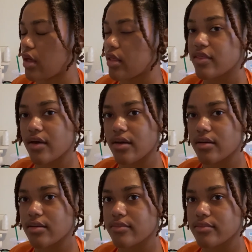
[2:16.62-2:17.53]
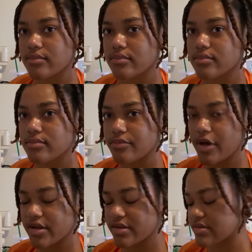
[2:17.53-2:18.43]
the
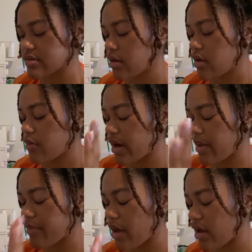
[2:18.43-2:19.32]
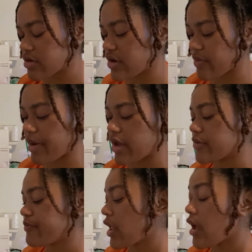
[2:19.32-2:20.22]
bodice when I draft the
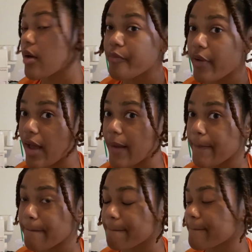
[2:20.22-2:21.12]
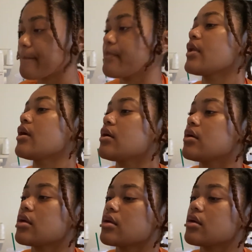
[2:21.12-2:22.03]
pattern. But
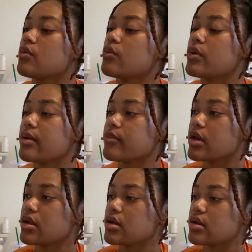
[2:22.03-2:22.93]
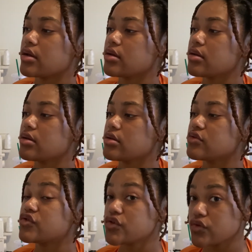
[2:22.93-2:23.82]
what I'm gonna
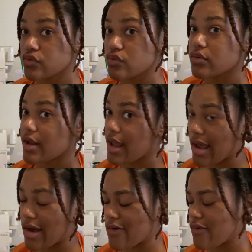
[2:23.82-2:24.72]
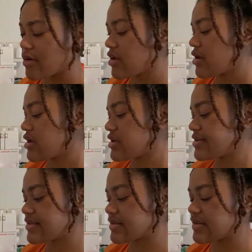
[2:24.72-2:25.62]
do now
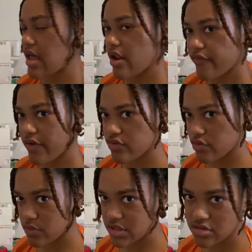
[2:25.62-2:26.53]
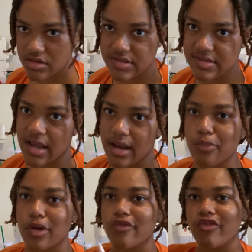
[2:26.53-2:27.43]
is, instead of like the original design,
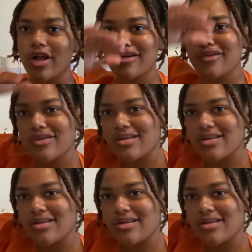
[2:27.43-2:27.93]
I'm gonna follow